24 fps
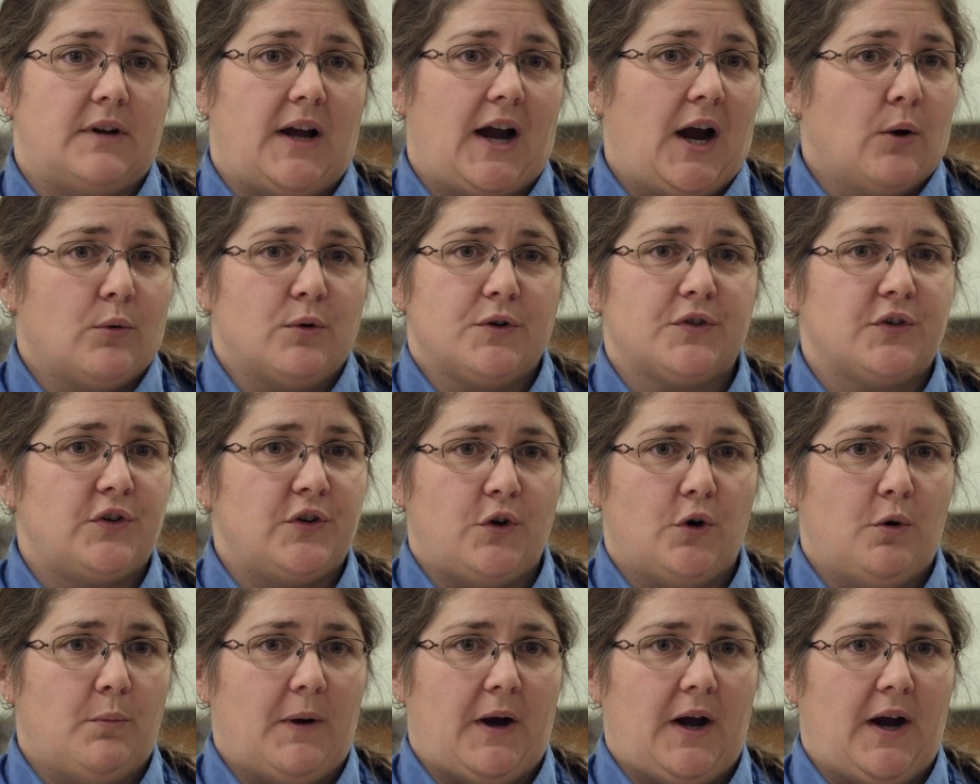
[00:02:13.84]
hours can
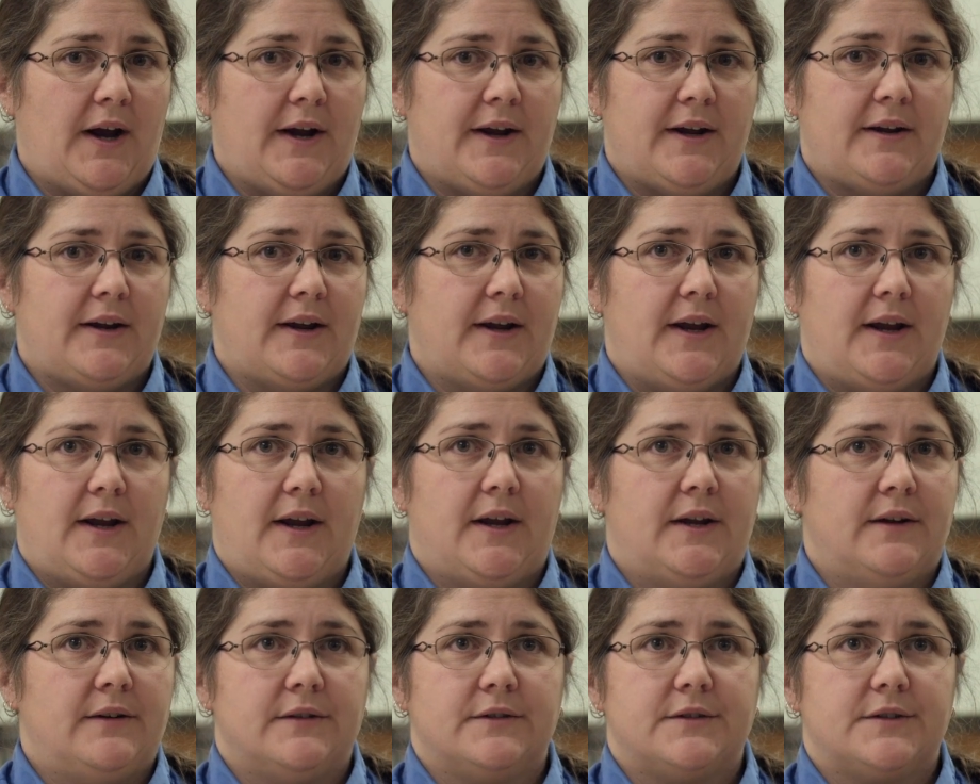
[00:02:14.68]
go by
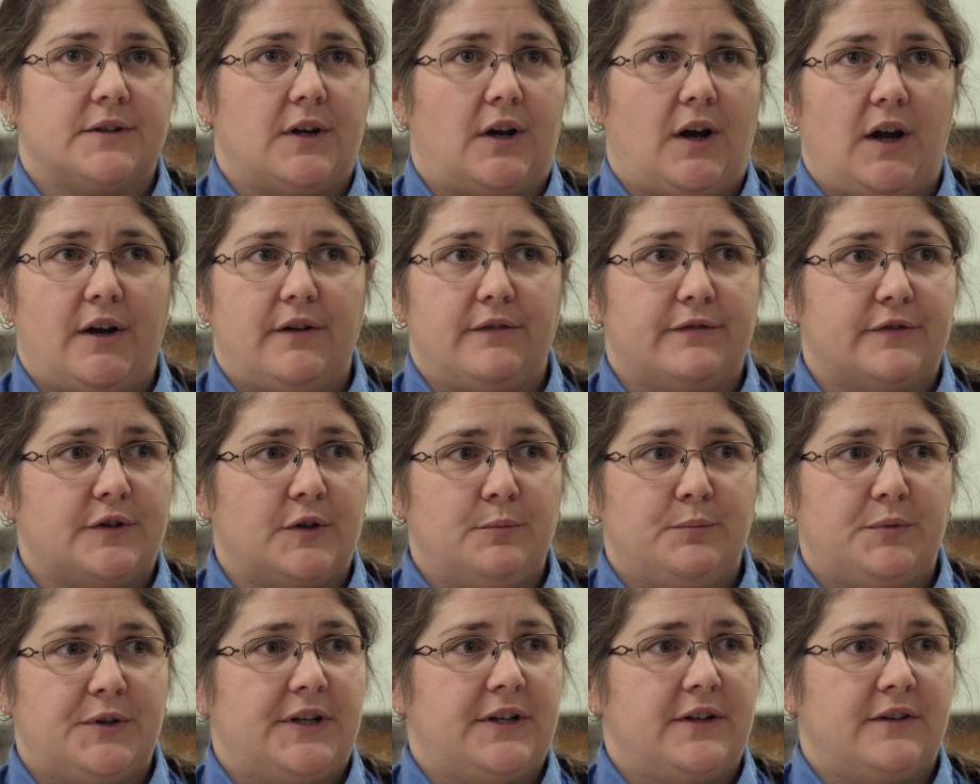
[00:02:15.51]
and I've
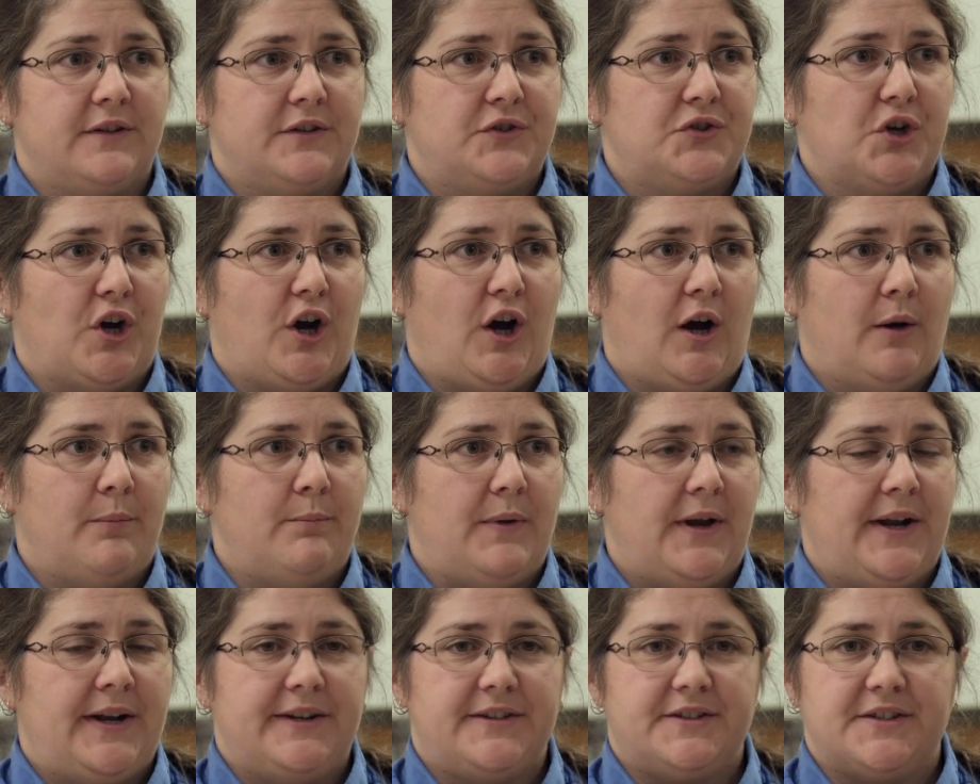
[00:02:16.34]
completed the job
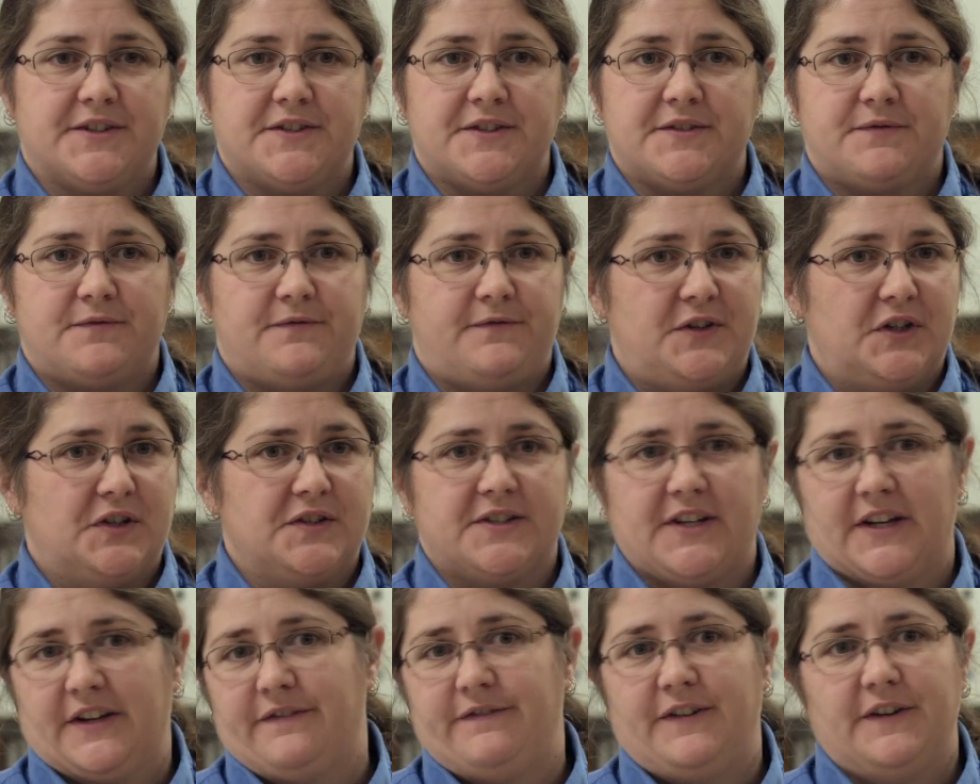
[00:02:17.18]
and it just
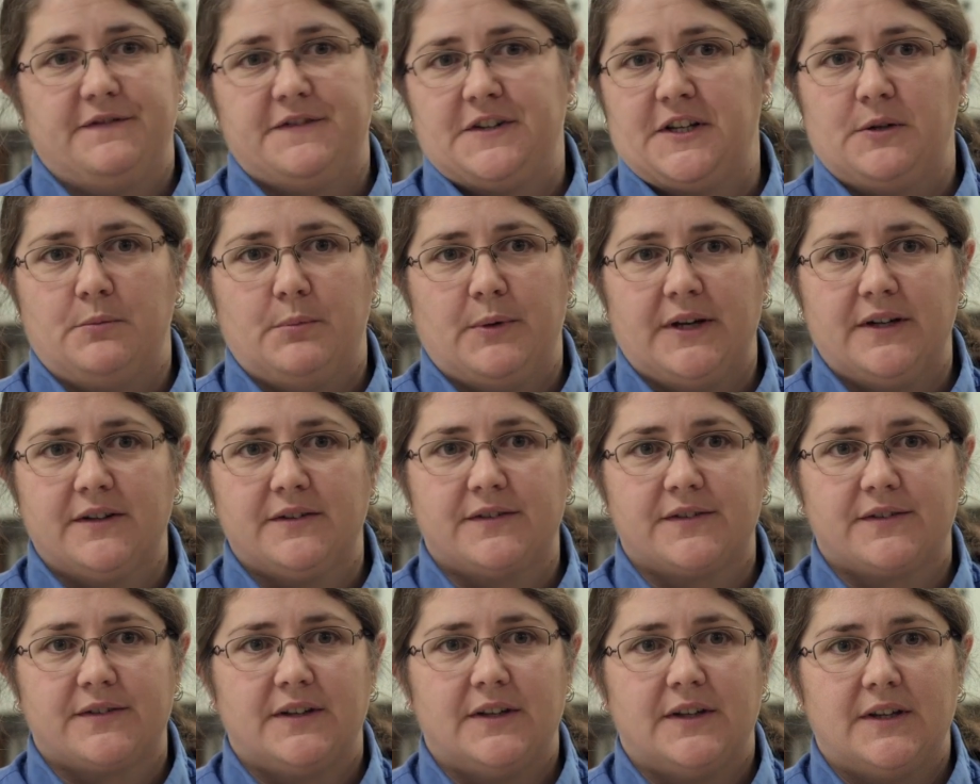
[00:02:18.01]
feels like 15
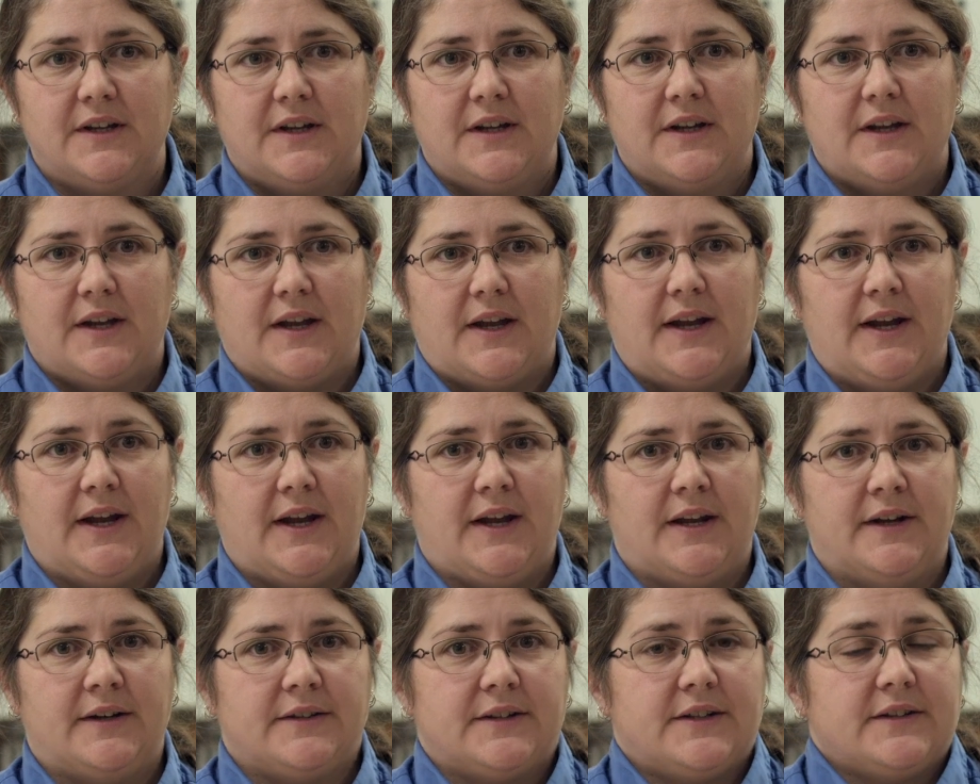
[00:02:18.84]
minutes
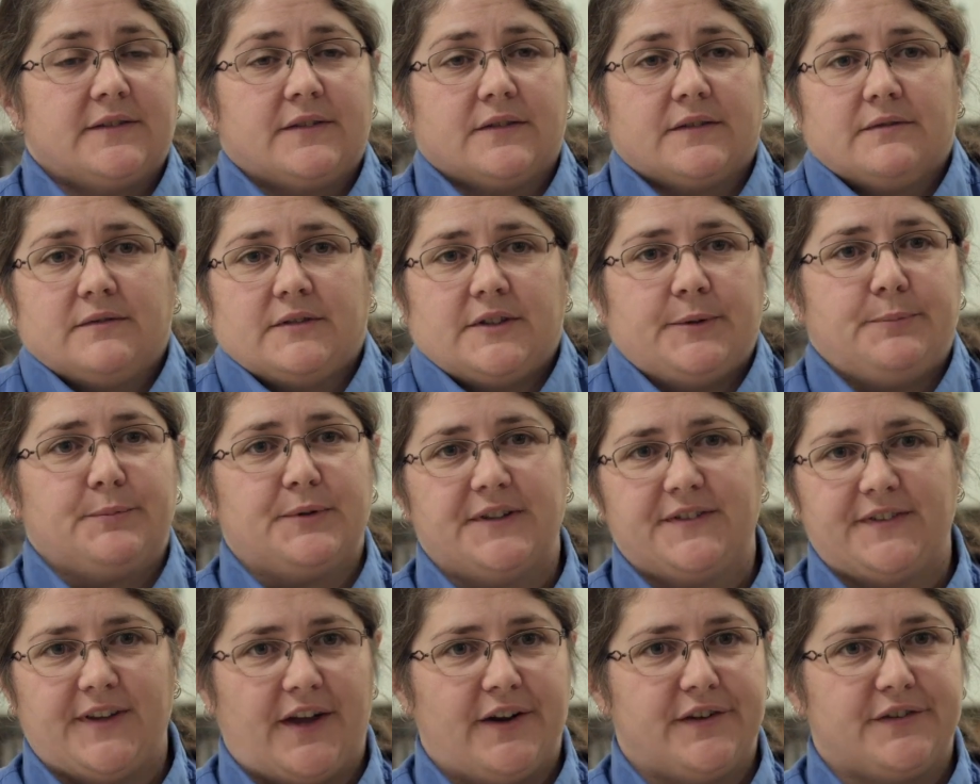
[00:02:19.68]
and it's
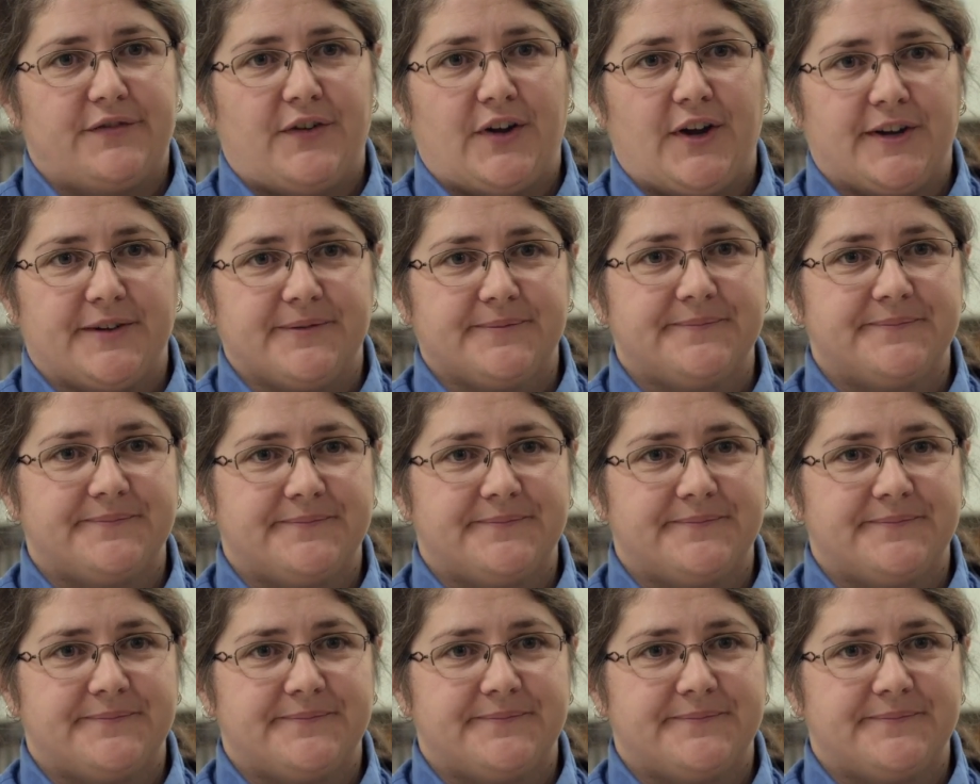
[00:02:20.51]
deeply satisfying.